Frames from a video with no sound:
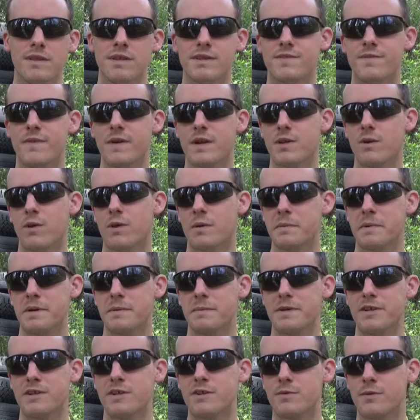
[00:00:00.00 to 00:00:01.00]
this video I'm going to
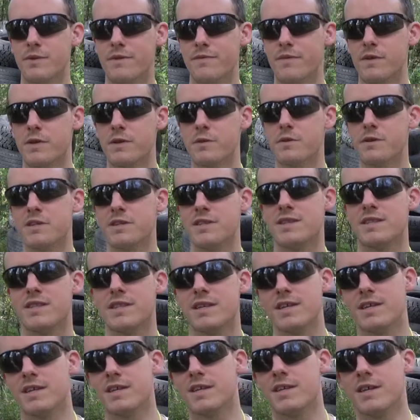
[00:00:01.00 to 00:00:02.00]
be reviewing
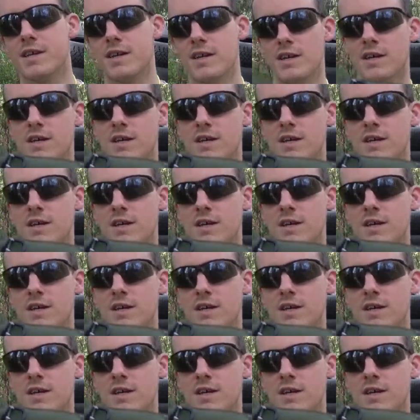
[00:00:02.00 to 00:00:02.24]
the